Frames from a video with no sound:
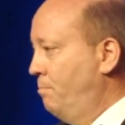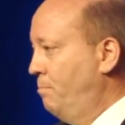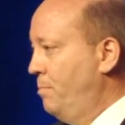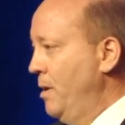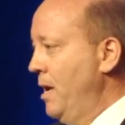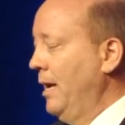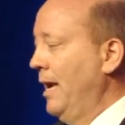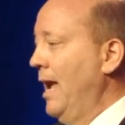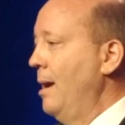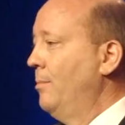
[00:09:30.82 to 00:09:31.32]

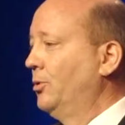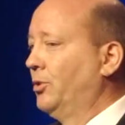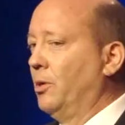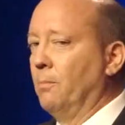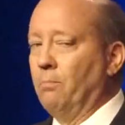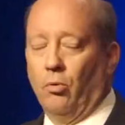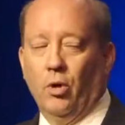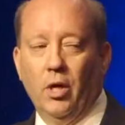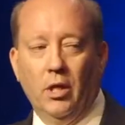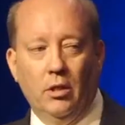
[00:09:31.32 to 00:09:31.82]
being able to
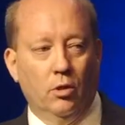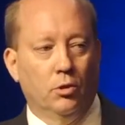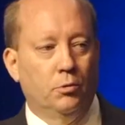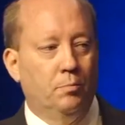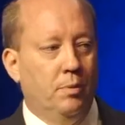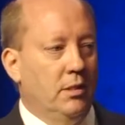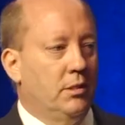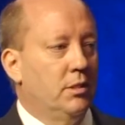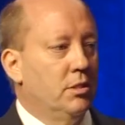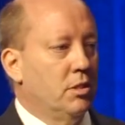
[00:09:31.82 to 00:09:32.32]
bring those
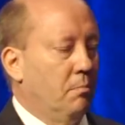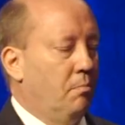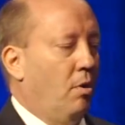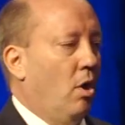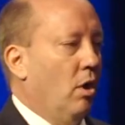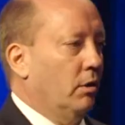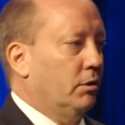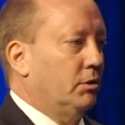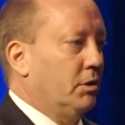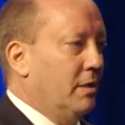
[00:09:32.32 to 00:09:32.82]
pieces and
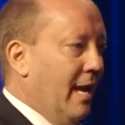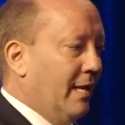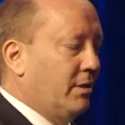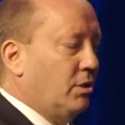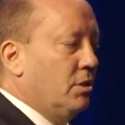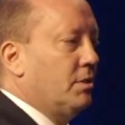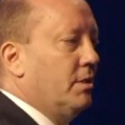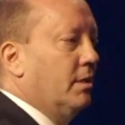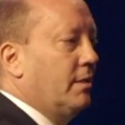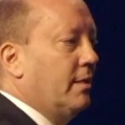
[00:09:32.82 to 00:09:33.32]
parts, not
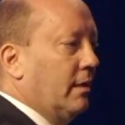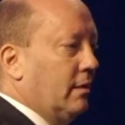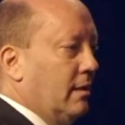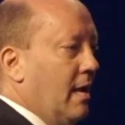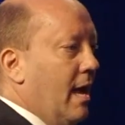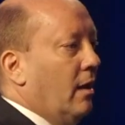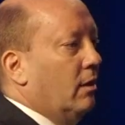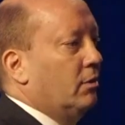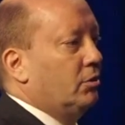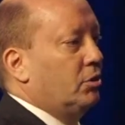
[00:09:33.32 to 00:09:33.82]
just the
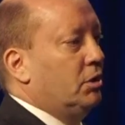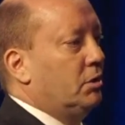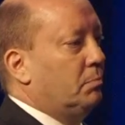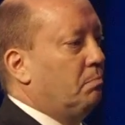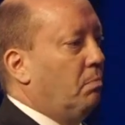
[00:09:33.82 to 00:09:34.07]
technologies,